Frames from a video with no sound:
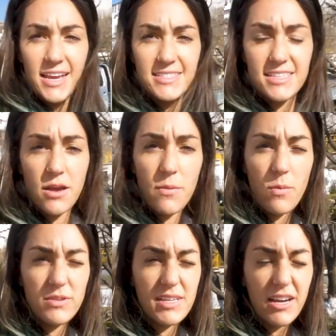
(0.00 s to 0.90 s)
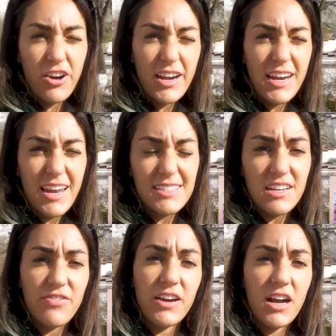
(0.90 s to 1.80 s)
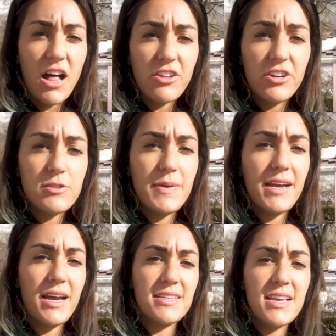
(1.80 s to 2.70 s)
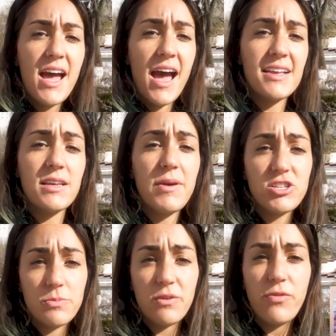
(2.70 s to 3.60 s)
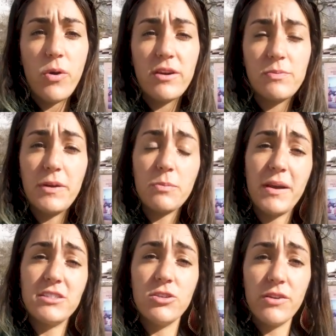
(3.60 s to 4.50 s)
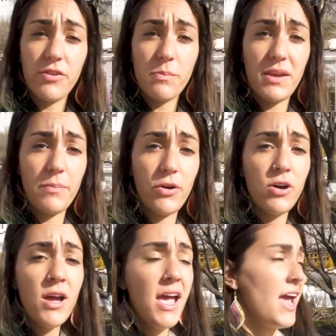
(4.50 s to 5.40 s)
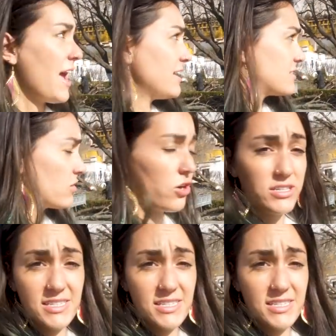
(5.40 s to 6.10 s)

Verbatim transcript: is decorated in different colors because, as I mentioned before, it was built by two different people and so are